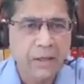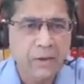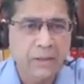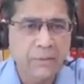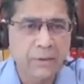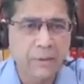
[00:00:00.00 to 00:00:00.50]

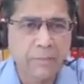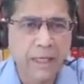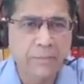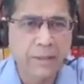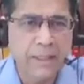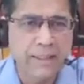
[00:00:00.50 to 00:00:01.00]
allow them to be
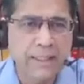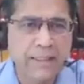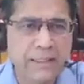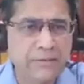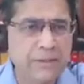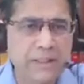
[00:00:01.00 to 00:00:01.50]
manned by
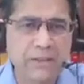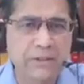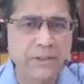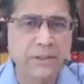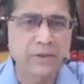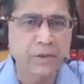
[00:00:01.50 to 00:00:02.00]
retired civil
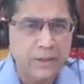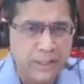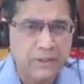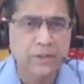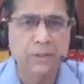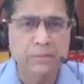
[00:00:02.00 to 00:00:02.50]
servants and so on.
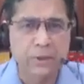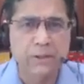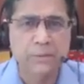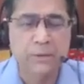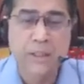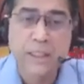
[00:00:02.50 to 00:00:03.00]
That's not
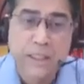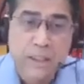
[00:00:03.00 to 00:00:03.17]
possible.